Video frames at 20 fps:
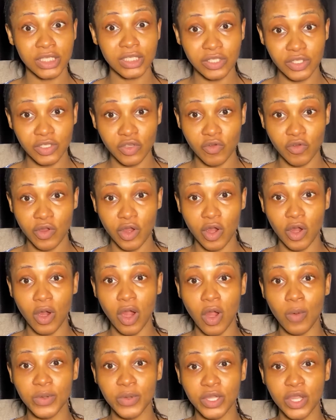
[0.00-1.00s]
tutorial,
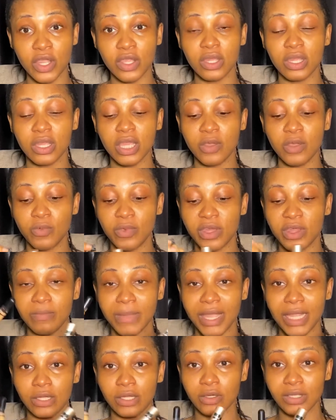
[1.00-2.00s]
I'll be going in with
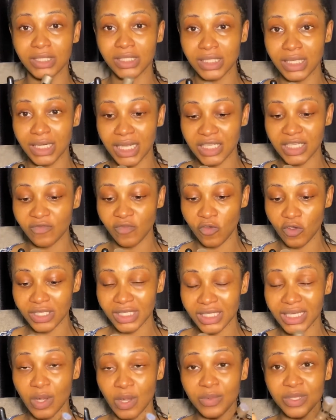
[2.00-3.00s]
my concealers first,
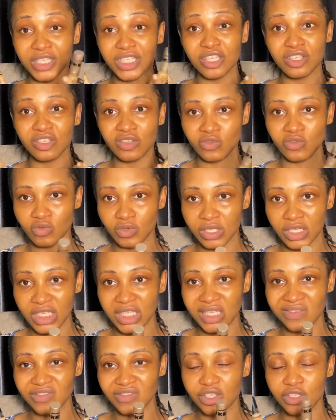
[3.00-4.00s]
and I'll be using 2 in
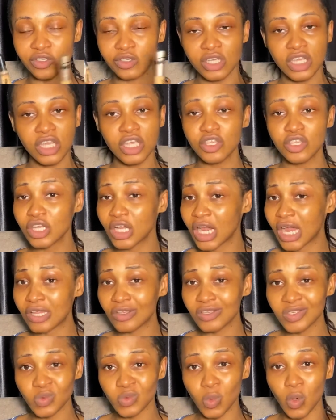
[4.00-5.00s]
this video. You can
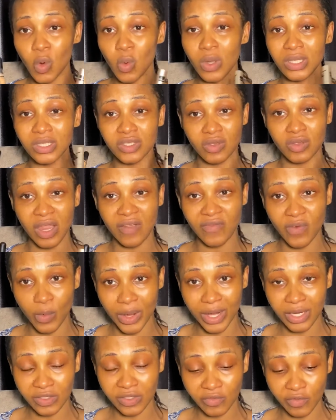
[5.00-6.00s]
use 1, whatsoever
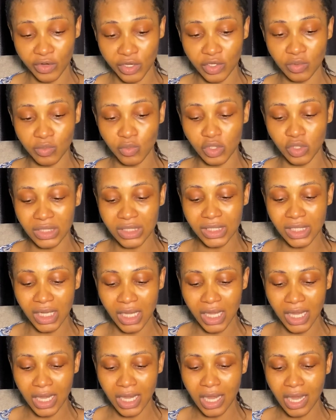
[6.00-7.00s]
works for you, but
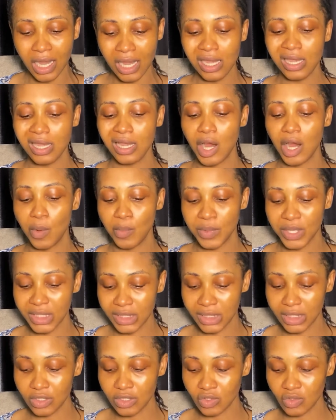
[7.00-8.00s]
here I'll be
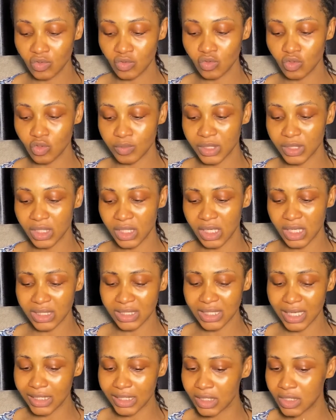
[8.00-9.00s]
using 2 because
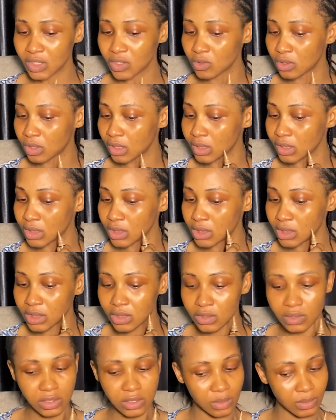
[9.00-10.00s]
I need to
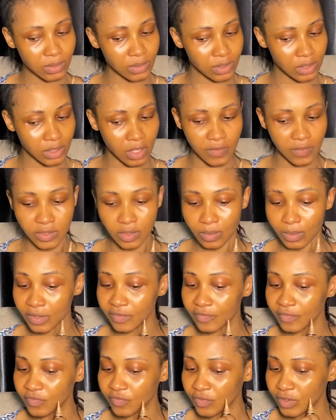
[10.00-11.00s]
conceal some stuff on my
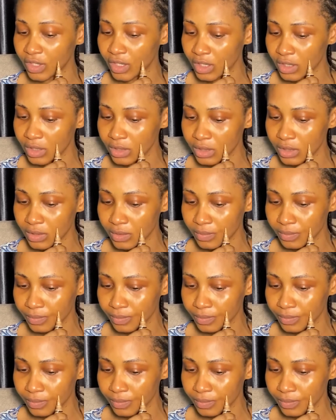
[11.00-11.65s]
face.